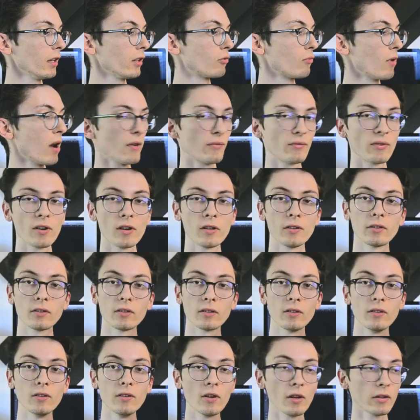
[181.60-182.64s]
graphite
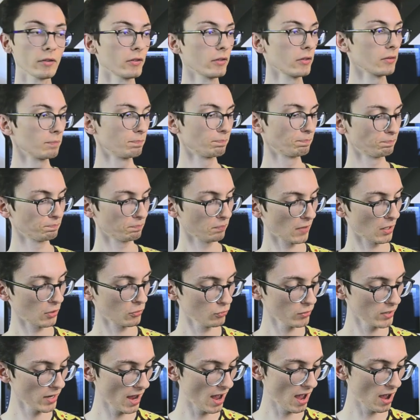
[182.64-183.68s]
nut.
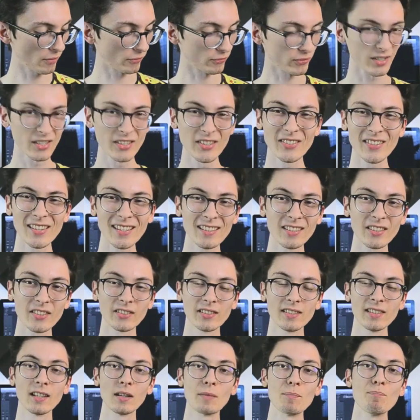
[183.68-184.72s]
We have stainless
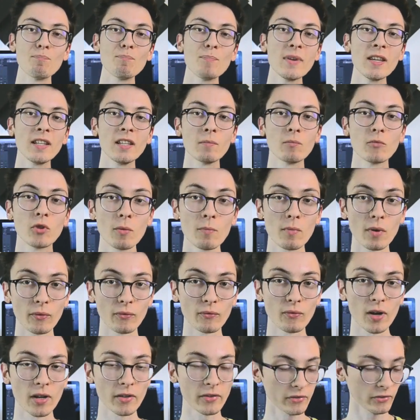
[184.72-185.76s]
steel medium jumbo
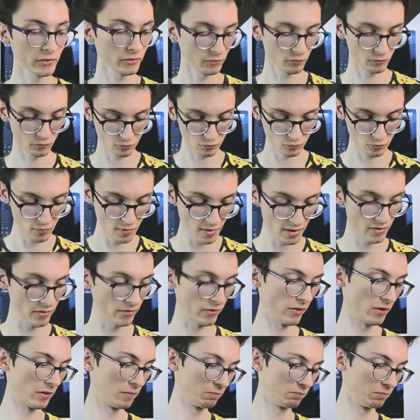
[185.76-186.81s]
frets
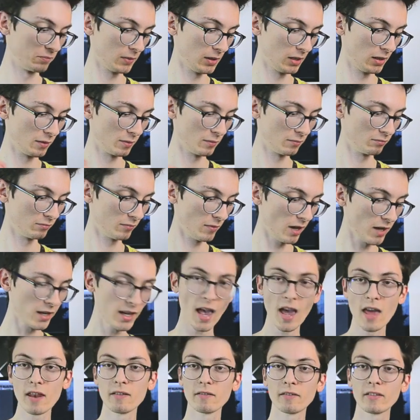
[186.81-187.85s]
with,
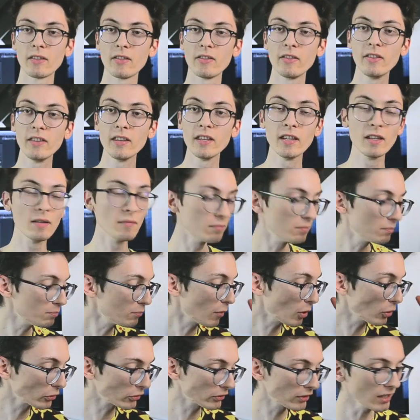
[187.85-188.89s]
again, the
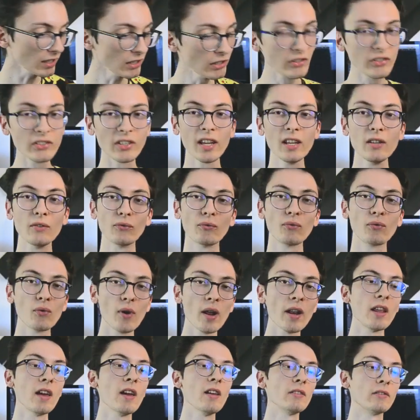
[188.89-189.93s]
most insane
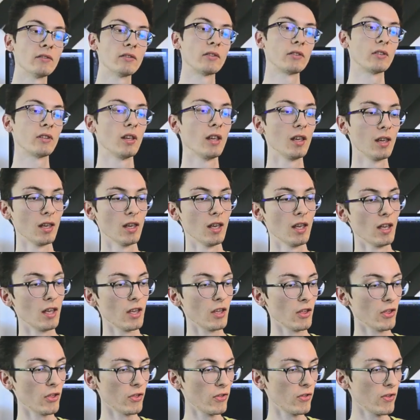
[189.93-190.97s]
fret ends
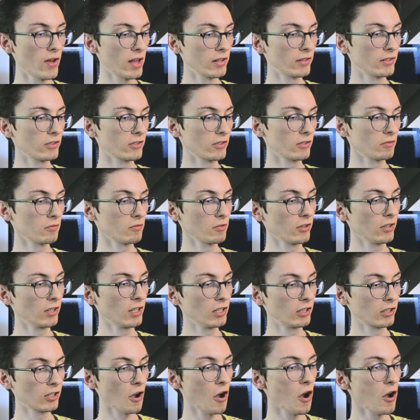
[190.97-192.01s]
that the
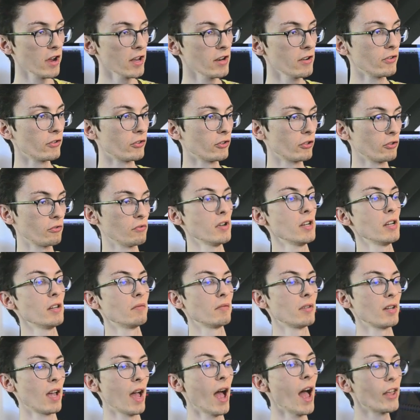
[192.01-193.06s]
guitar industry
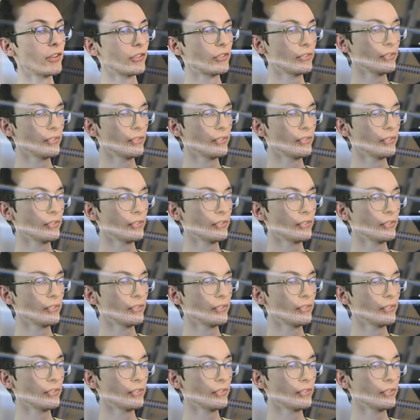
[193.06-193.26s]
has